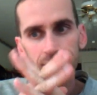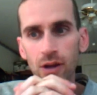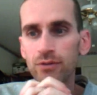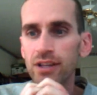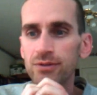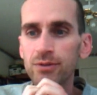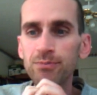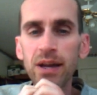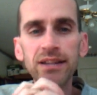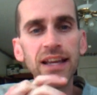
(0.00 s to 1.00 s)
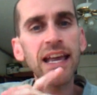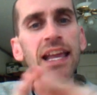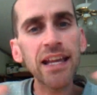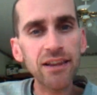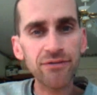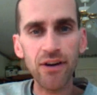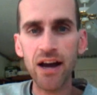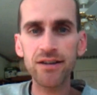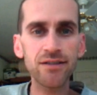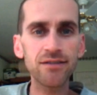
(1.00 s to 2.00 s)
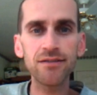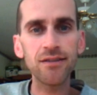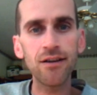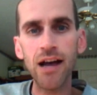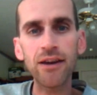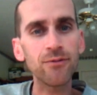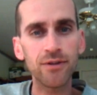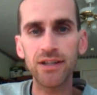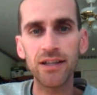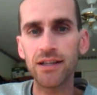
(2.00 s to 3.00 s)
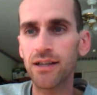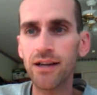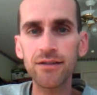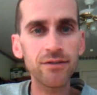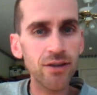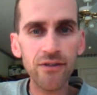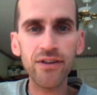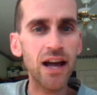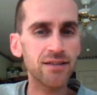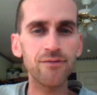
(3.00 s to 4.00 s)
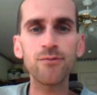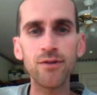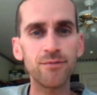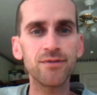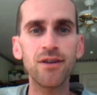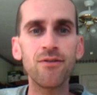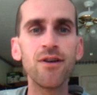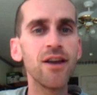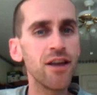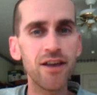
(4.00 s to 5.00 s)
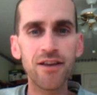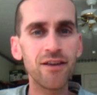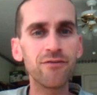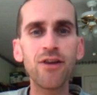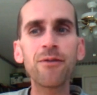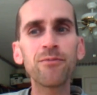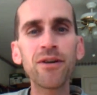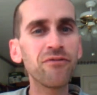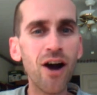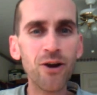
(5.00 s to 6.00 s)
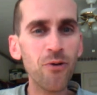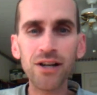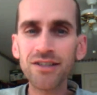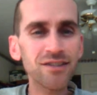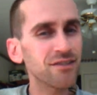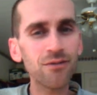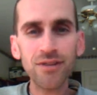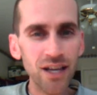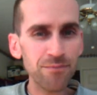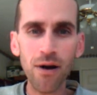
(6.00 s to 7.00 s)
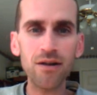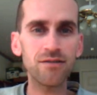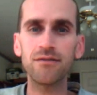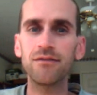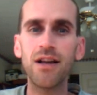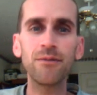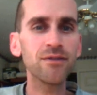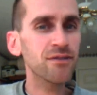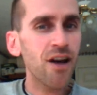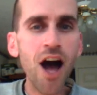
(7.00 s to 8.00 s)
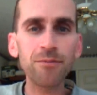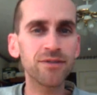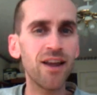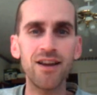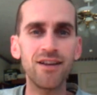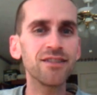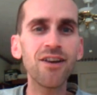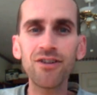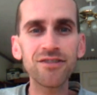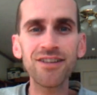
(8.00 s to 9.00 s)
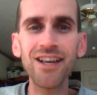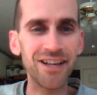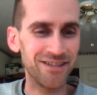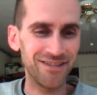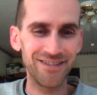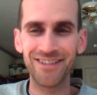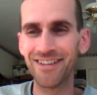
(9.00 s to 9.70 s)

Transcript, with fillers: No disrespect to any of the fighters because, you know, I don't want to get in there. They're tough guys, every one of them. So if you happen to be a fighter, watch it. Don't take it personal. I'm just commentating. That's all this is.